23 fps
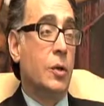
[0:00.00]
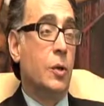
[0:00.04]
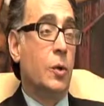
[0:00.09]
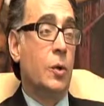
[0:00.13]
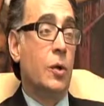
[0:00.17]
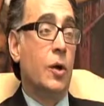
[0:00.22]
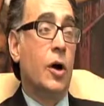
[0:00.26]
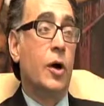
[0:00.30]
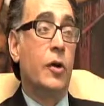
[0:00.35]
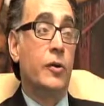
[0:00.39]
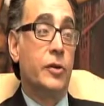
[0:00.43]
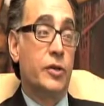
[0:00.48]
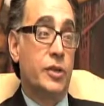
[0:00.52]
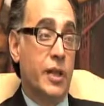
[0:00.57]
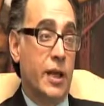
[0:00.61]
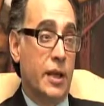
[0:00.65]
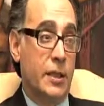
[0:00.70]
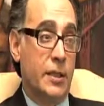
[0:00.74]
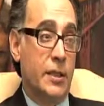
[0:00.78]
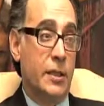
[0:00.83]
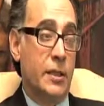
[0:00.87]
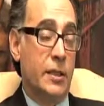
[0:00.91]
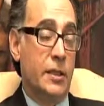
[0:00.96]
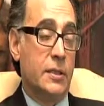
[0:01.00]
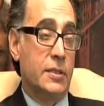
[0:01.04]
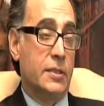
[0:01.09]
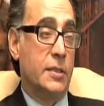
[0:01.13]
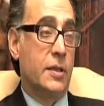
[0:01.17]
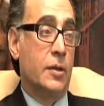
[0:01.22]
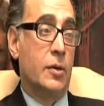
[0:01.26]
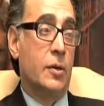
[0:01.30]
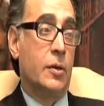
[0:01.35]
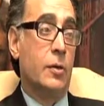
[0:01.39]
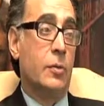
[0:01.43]
or other techniques
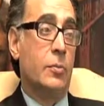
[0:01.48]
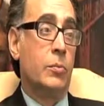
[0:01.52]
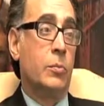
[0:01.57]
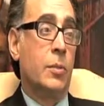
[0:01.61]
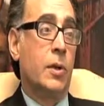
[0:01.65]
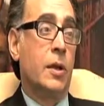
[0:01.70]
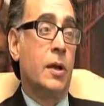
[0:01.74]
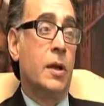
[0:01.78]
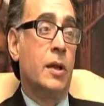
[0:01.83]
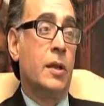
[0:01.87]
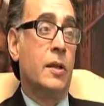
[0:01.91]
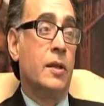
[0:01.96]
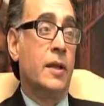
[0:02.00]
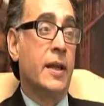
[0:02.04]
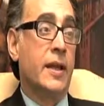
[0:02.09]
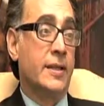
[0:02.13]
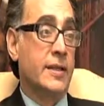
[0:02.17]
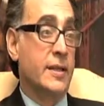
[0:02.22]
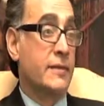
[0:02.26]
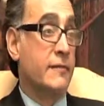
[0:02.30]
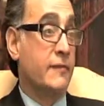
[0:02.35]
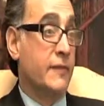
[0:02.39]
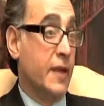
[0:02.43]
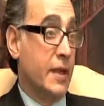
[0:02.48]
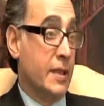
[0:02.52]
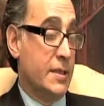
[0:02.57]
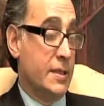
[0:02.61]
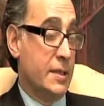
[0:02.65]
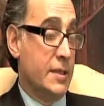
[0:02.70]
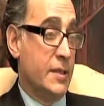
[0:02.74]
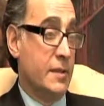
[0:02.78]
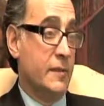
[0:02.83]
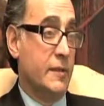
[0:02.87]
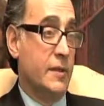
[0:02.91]
that are less
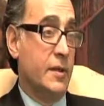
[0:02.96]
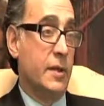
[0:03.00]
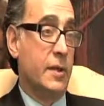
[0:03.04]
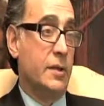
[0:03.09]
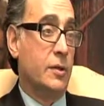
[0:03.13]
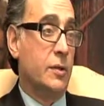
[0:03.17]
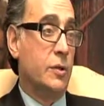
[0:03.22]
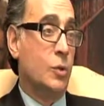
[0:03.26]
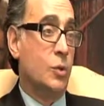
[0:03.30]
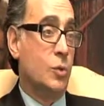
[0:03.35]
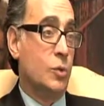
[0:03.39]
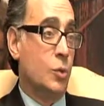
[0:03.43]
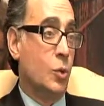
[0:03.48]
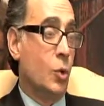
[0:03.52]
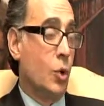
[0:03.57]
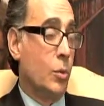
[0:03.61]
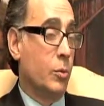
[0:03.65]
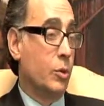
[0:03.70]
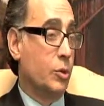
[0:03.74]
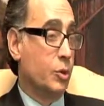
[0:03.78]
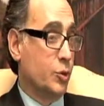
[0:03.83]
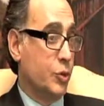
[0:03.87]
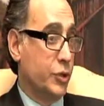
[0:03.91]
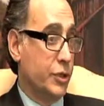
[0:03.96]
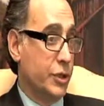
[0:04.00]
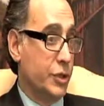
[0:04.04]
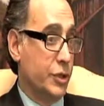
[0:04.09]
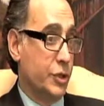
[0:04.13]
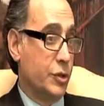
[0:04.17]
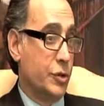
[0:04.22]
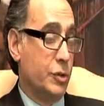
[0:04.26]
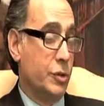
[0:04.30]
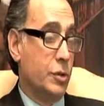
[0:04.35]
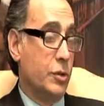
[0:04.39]
invasive than the normal
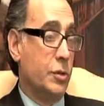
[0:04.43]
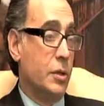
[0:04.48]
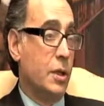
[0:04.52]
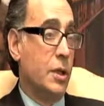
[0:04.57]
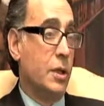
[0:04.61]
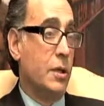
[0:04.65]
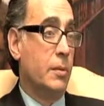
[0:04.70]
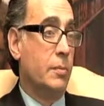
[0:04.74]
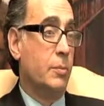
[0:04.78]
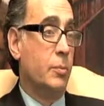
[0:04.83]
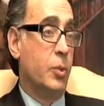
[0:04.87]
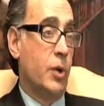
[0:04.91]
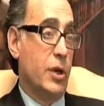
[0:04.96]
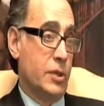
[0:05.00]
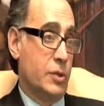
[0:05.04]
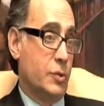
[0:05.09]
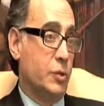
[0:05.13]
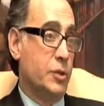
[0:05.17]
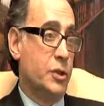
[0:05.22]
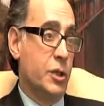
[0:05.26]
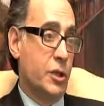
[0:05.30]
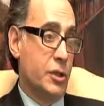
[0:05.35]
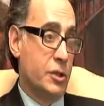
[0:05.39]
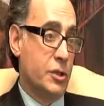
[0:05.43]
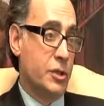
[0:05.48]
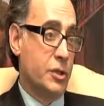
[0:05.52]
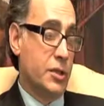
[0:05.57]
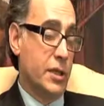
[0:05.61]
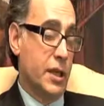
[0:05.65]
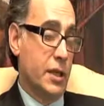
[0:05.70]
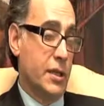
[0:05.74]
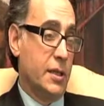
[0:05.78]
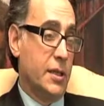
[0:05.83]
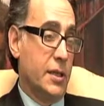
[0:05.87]
traditional breast reduction
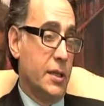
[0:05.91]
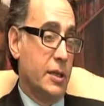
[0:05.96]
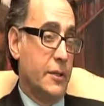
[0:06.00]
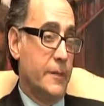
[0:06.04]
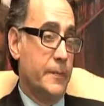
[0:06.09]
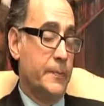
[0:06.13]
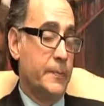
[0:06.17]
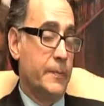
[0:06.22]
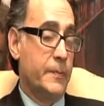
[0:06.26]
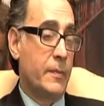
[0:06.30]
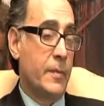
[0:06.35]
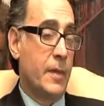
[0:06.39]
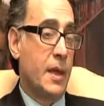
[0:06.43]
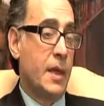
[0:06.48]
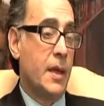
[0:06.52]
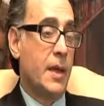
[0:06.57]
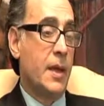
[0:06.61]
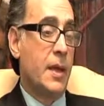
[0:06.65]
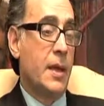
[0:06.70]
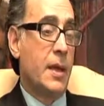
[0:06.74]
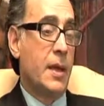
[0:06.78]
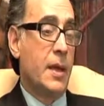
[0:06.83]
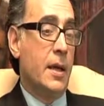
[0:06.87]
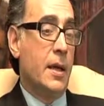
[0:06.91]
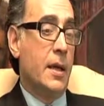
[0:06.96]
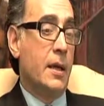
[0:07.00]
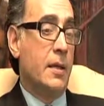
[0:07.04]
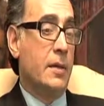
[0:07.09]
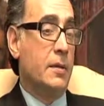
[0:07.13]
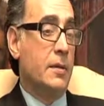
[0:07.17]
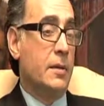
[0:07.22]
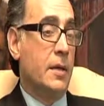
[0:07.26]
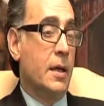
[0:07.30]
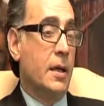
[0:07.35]
technique.
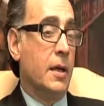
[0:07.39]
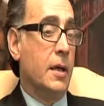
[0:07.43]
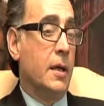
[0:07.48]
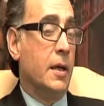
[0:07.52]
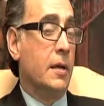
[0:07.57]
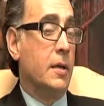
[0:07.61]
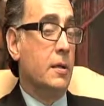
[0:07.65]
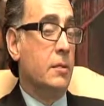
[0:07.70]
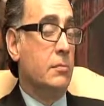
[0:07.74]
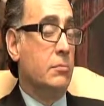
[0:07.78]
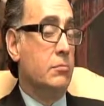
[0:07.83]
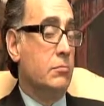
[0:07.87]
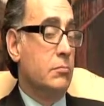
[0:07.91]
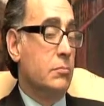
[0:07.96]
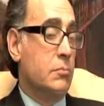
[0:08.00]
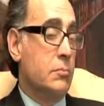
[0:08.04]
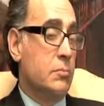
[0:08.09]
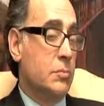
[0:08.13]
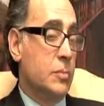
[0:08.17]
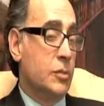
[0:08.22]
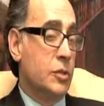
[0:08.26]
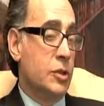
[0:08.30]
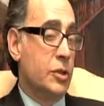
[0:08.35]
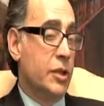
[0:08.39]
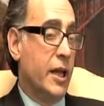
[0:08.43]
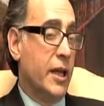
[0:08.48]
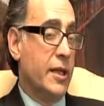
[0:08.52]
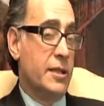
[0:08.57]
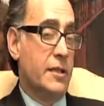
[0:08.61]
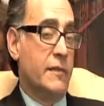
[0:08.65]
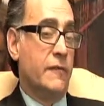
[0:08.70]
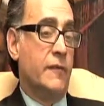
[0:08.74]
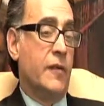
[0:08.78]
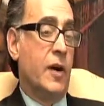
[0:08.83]
In
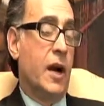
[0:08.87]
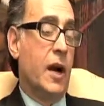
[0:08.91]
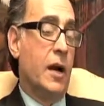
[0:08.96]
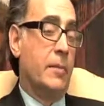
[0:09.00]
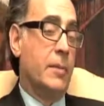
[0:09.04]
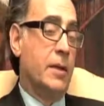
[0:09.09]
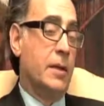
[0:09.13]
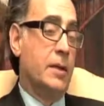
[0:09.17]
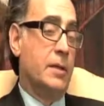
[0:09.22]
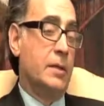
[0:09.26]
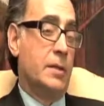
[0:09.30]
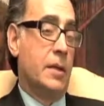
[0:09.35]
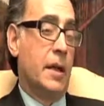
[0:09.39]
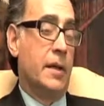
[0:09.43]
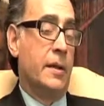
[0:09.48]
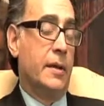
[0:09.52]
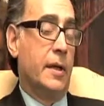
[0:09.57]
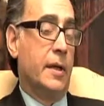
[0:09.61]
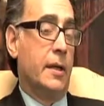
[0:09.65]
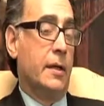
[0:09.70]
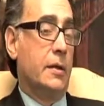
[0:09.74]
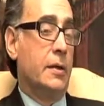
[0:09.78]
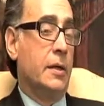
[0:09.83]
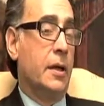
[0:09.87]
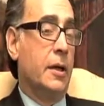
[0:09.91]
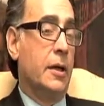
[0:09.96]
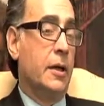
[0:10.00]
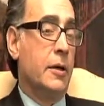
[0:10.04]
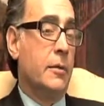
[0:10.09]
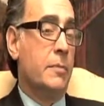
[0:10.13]
today's environment, I think